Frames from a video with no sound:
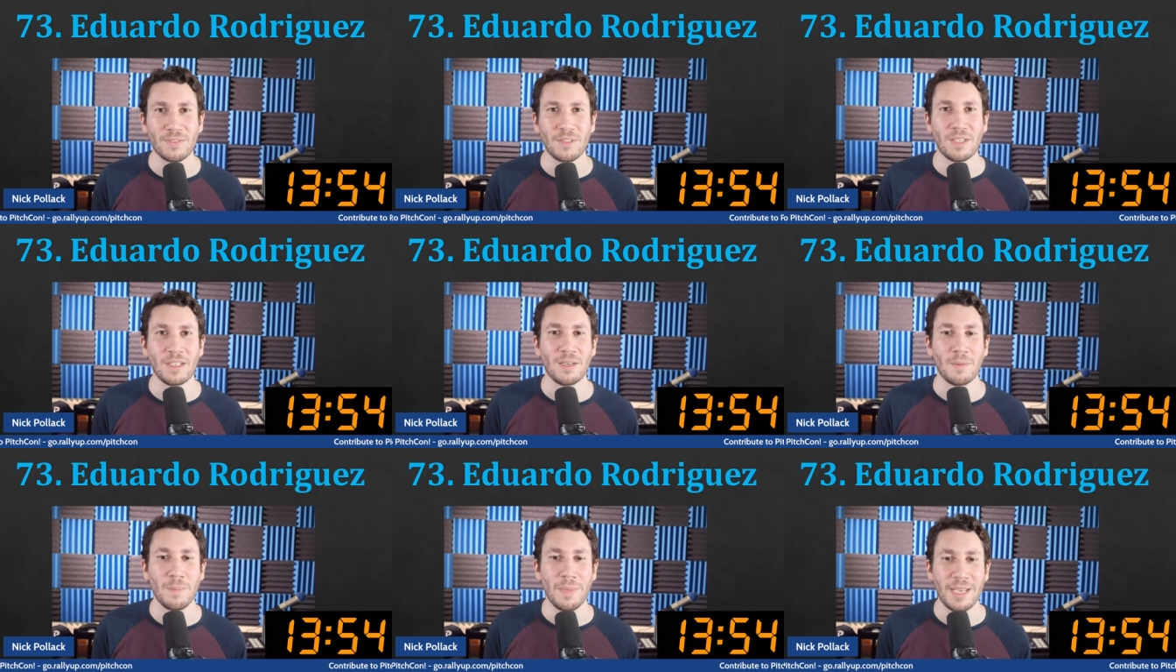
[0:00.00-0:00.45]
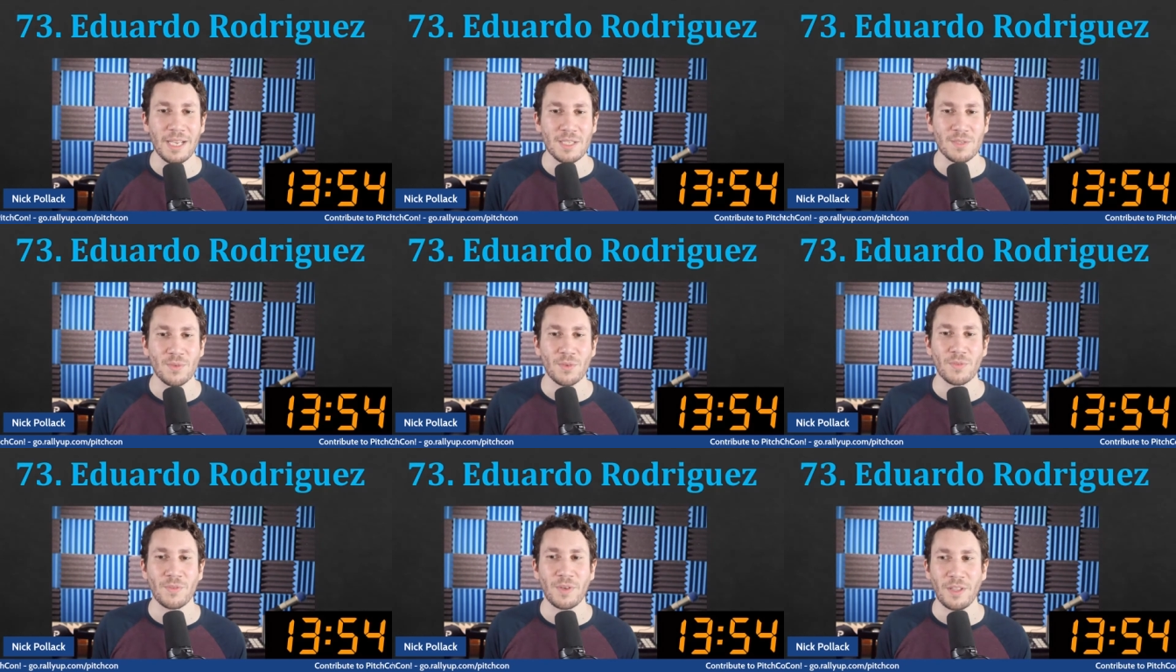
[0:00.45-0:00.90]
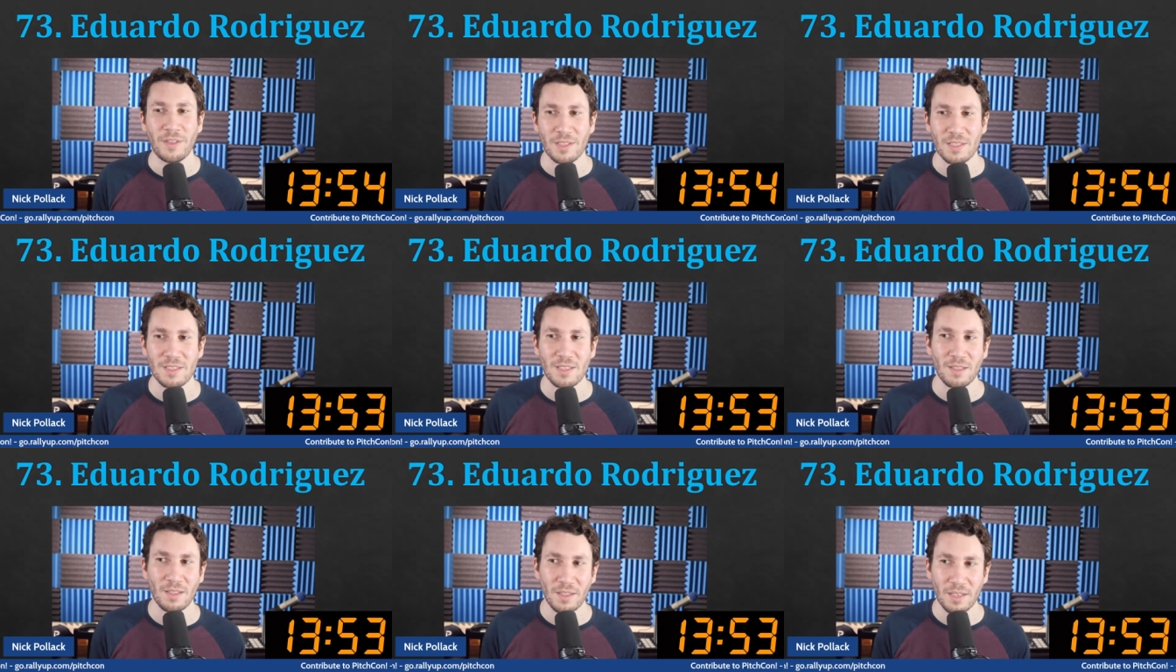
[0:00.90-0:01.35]
and it makes for
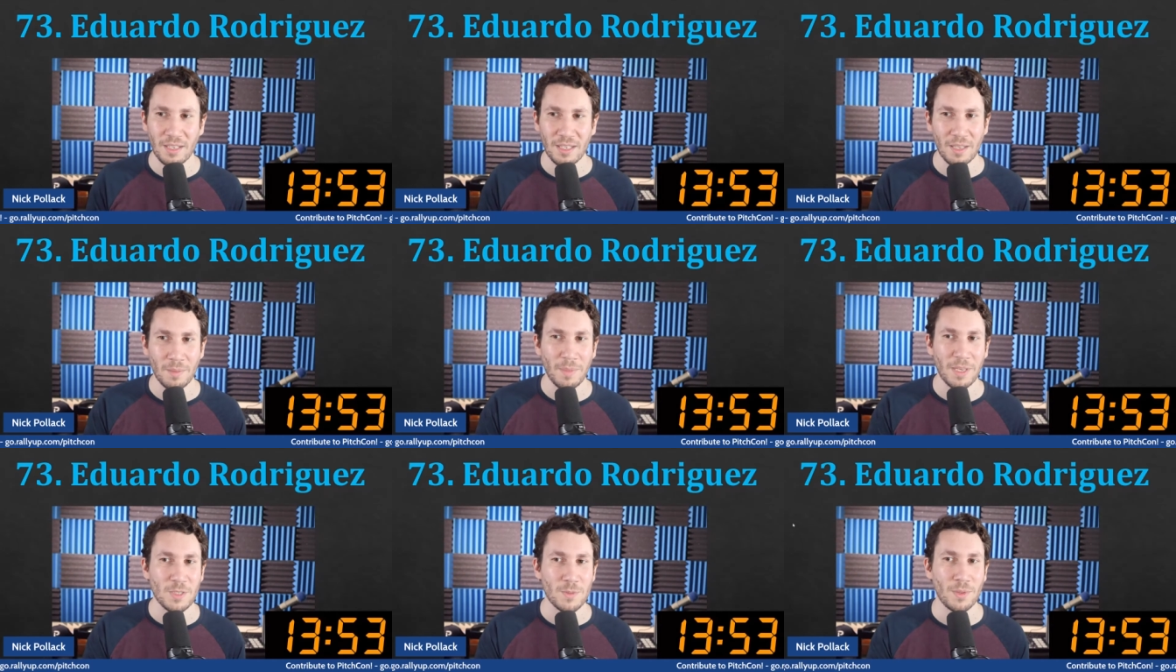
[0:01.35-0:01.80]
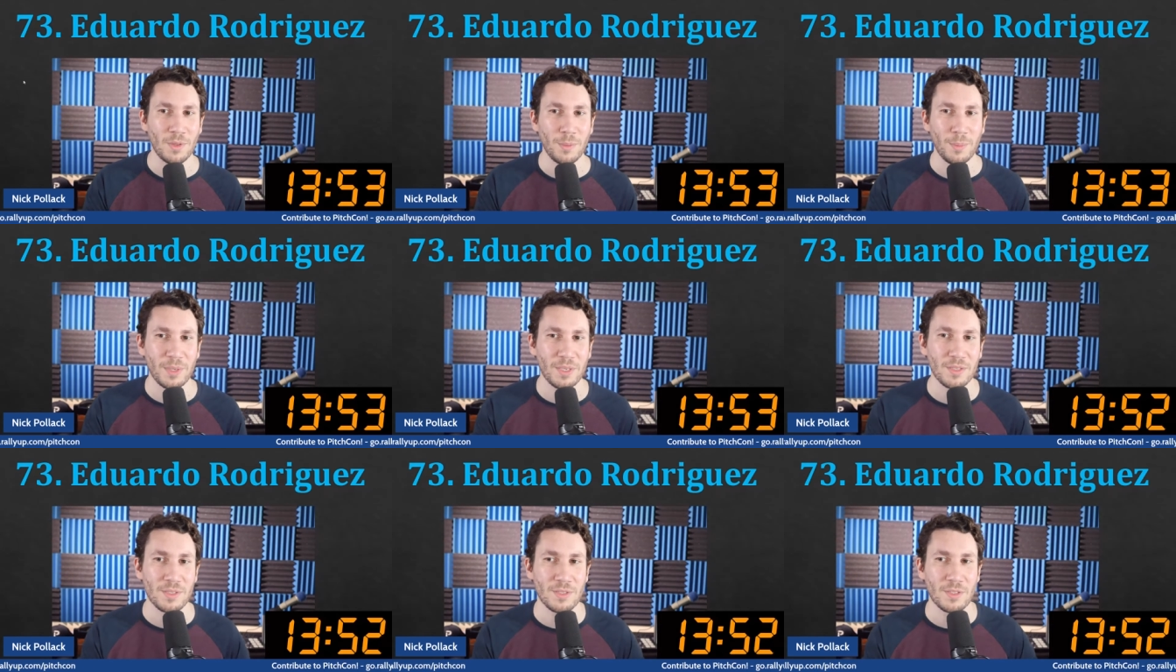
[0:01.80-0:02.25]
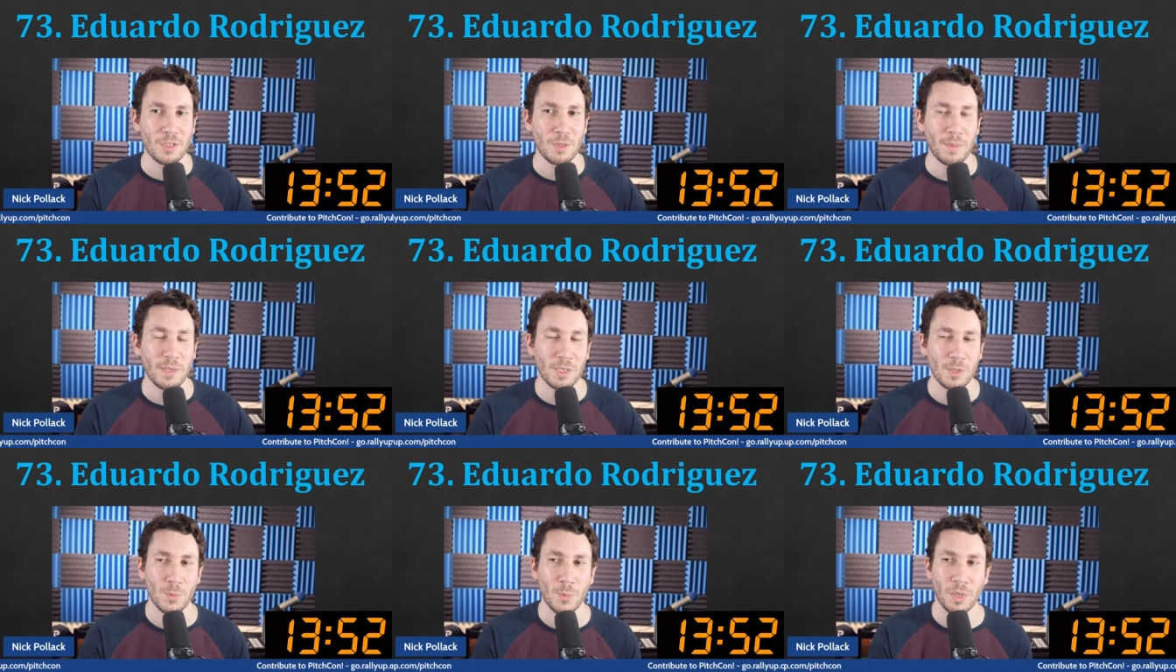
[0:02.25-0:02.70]
volatility and makes me a little bit concerned about
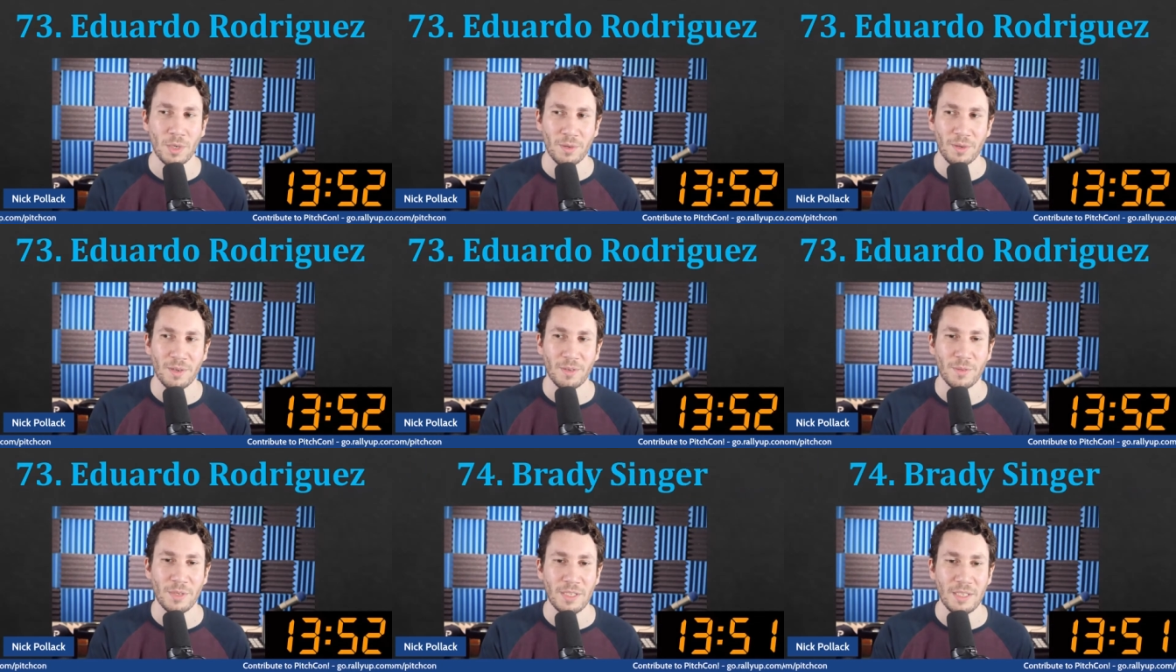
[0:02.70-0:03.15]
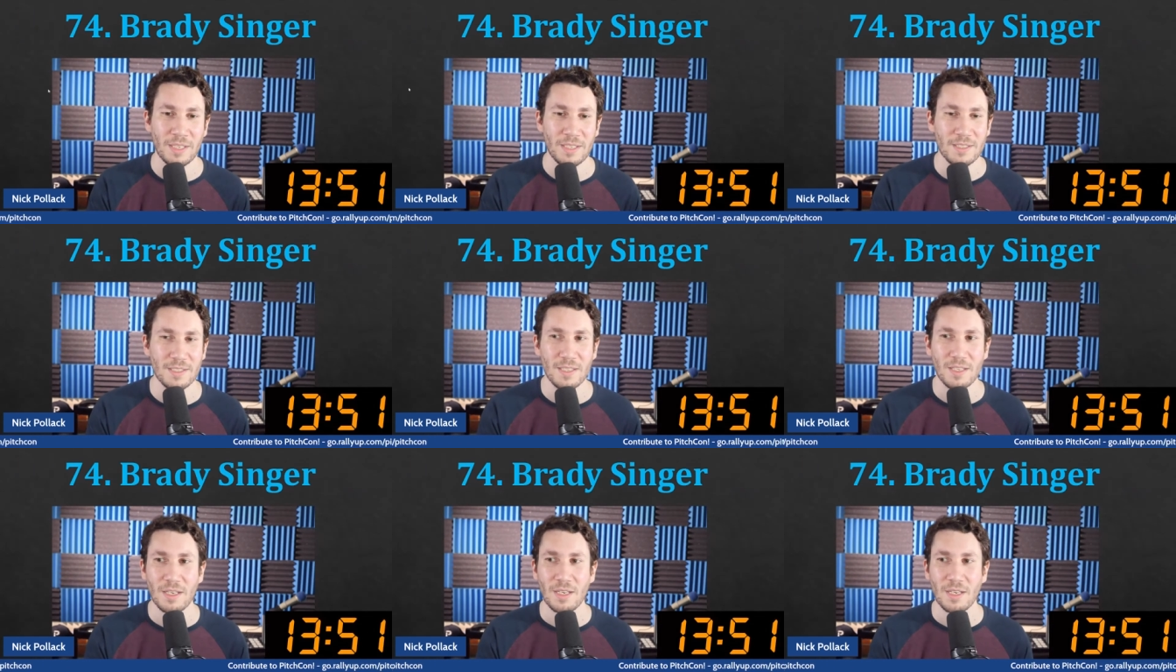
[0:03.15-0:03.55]
Eduardo Rodriguez.